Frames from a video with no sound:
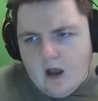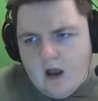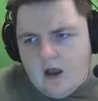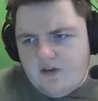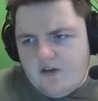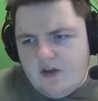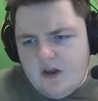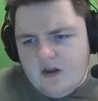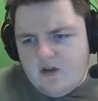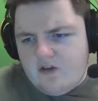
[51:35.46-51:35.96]
He
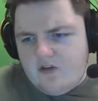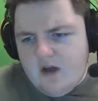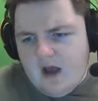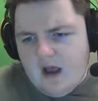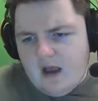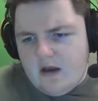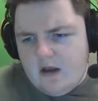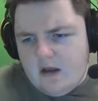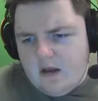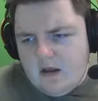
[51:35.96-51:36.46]
said he's
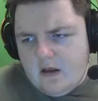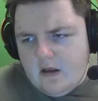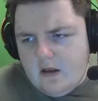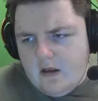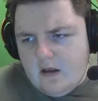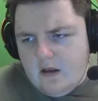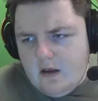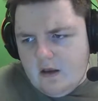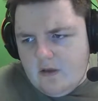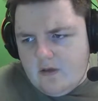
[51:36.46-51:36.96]
fine.
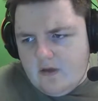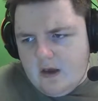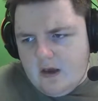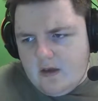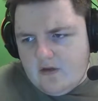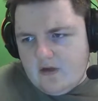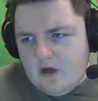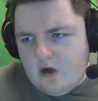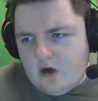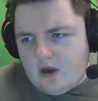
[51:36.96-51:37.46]
He said
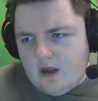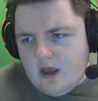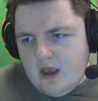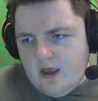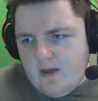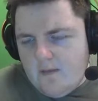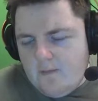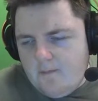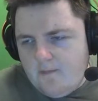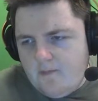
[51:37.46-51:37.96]
he's
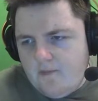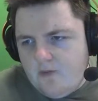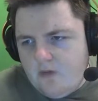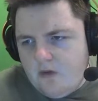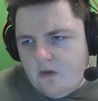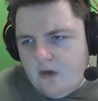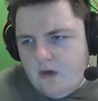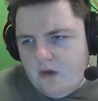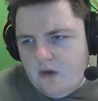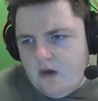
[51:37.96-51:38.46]
okay.
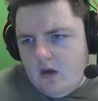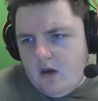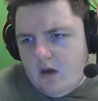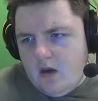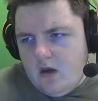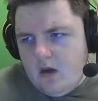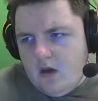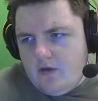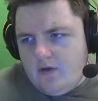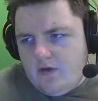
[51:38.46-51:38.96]

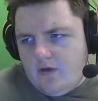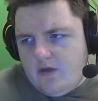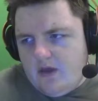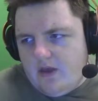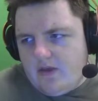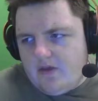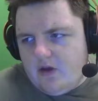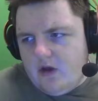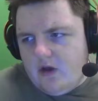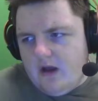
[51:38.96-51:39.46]
So
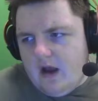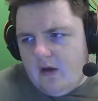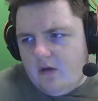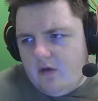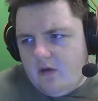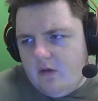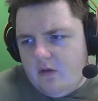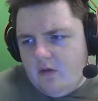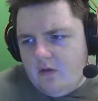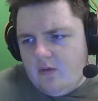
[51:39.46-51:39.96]
Atletico
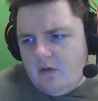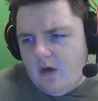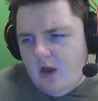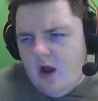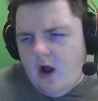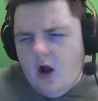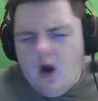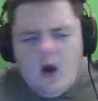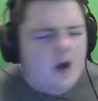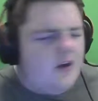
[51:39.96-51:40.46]
now.
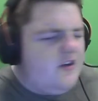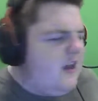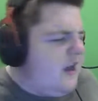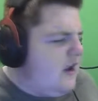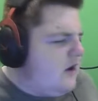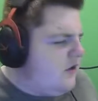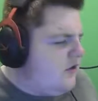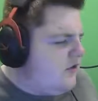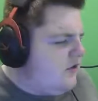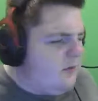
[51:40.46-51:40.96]
Oh,
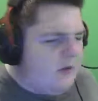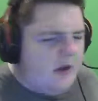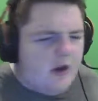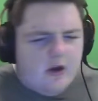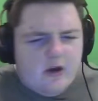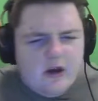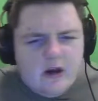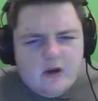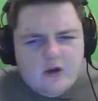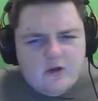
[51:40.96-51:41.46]
Diego
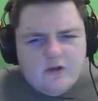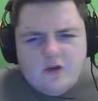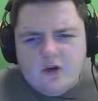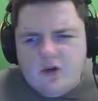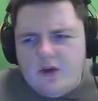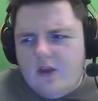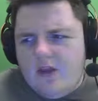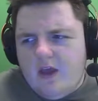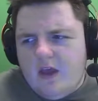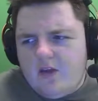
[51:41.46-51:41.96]
Simeone looks
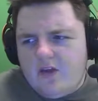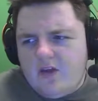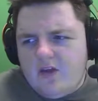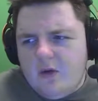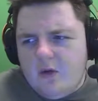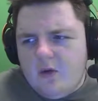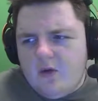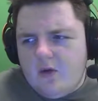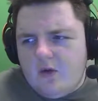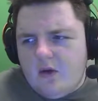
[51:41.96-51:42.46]
good in that
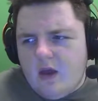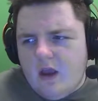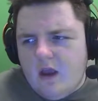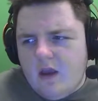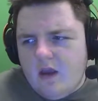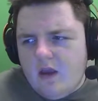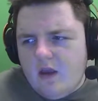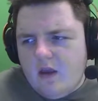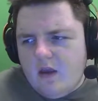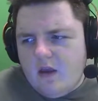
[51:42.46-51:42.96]
suit, doesn't he?
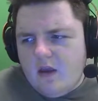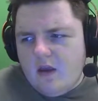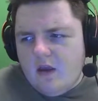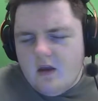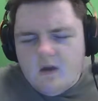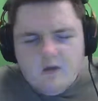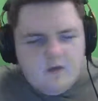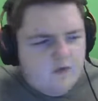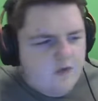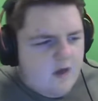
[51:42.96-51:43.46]

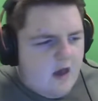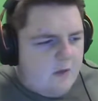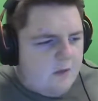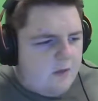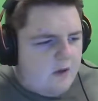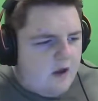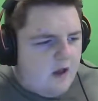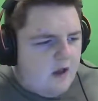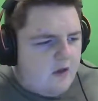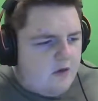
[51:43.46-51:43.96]
Fair
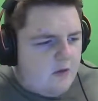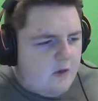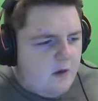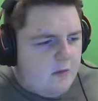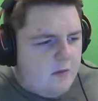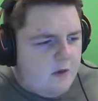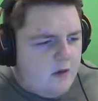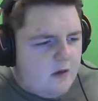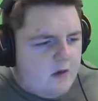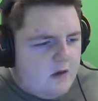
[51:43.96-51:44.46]
play to
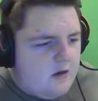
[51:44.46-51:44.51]
him.